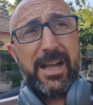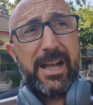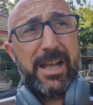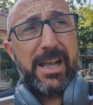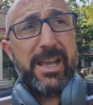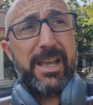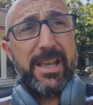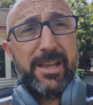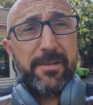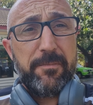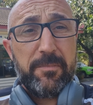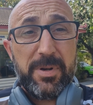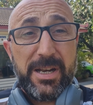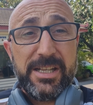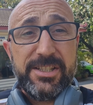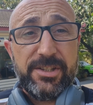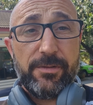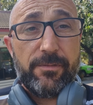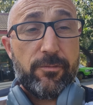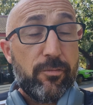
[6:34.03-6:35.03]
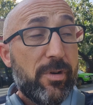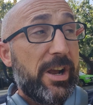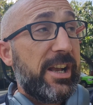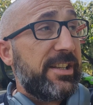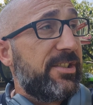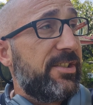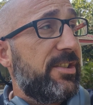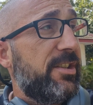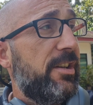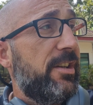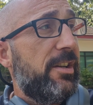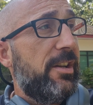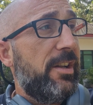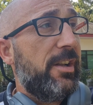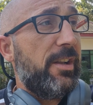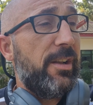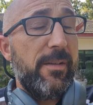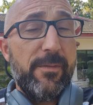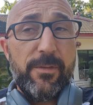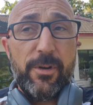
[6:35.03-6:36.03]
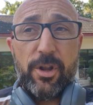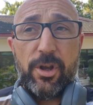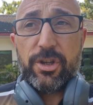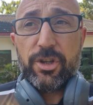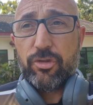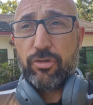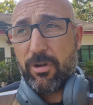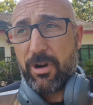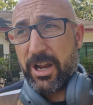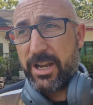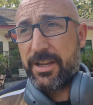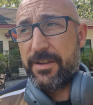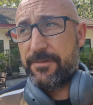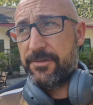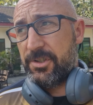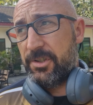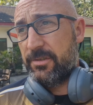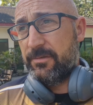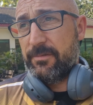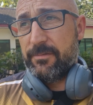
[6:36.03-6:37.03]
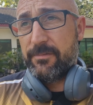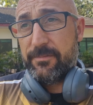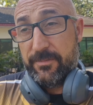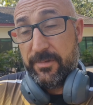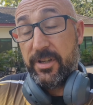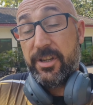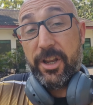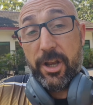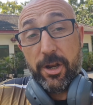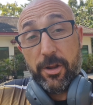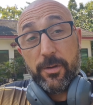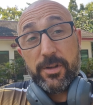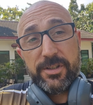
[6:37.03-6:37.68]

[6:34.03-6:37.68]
a place of rest for like graves and a